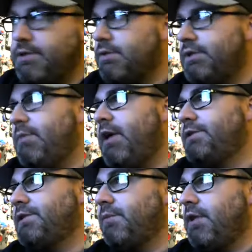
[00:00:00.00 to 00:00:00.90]
with smelling
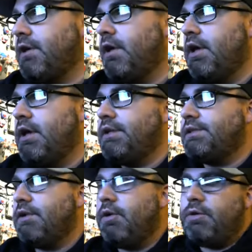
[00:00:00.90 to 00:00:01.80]
something.
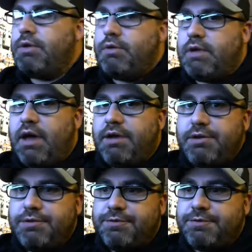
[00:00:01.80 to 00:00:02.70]
So you kind
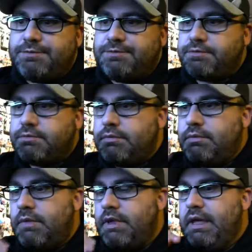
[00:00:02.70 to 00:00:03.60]
of
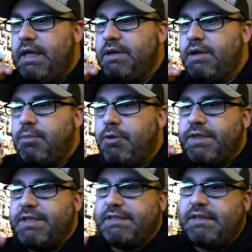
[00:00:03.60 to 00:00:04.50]
end up with
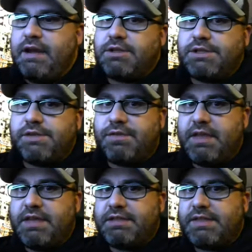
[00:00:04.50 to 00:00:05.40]
these layers of
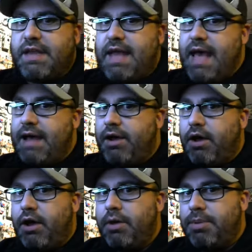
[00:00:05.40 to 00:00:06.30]
things that add
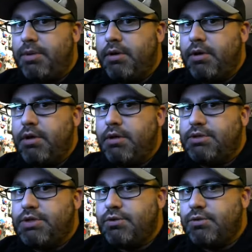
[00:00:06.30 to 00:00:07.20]
up
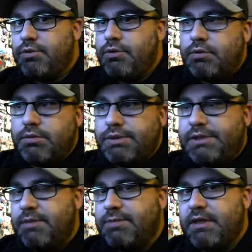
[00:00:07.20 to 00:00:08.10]
to
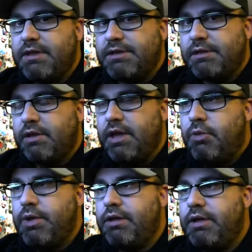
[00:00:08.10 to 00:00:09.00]
something that's like
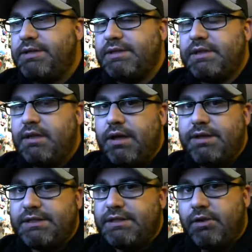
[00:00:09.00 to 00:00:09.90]

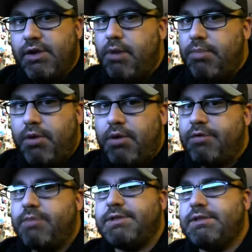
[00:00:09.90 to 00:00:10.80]
it's still not proof.
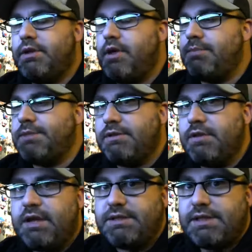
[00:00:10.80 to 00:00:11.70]
I'm still
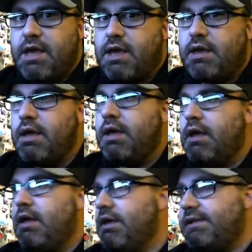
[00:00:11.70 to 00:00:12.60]
not saying
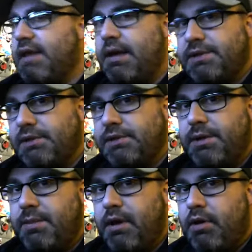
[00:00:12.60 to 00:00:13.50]
that it's
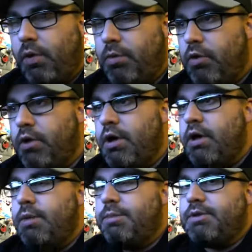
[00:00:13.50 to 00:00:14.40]
absolutely paranormal,
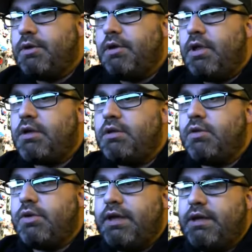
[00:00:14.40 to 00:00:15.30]
but there are a lot of
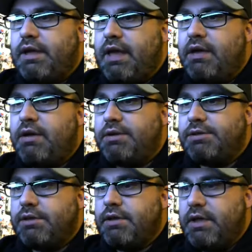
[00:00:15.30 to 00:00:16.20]
little
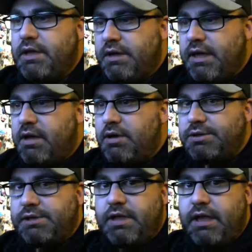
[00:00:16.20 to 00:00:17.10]
indicators in
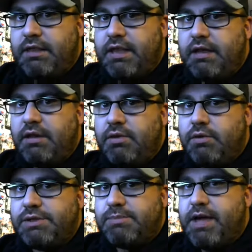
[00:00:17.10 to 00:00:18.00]
that
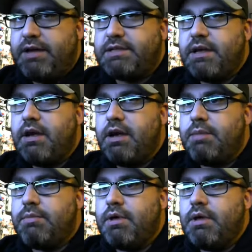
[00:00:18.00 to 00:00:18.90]
little span of
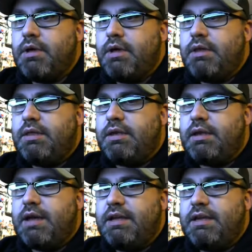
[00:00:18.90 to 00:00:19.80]
time that
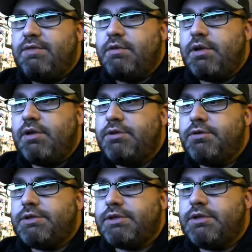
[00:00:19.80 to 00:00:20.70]
kind of give you
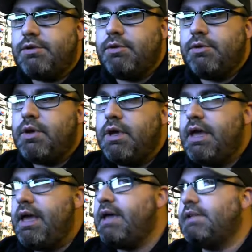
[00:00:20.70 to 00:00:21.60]
clues to,
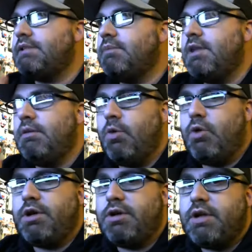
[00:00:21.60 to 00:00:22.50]
hey, something
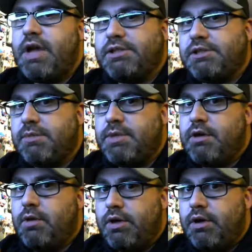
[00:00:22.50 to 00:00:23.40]
more could actually be
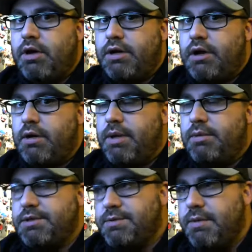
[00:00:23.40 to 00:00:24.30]
going on here. Maybe
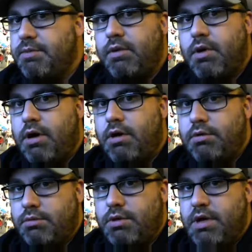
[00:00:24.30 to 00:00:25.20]
these people aren't
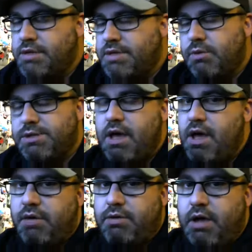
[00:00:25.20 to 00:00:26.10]
nuts. Of course,
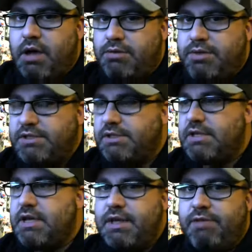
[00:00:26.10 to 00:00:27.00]
I don't think she's
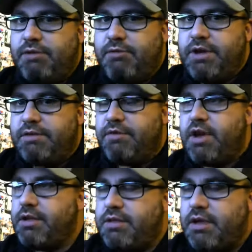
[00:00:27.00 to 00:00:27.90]
nuts, even if we didn't
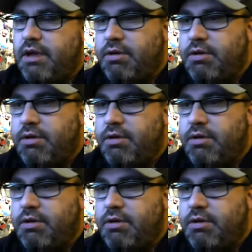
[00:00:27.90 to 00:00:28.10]
find anything.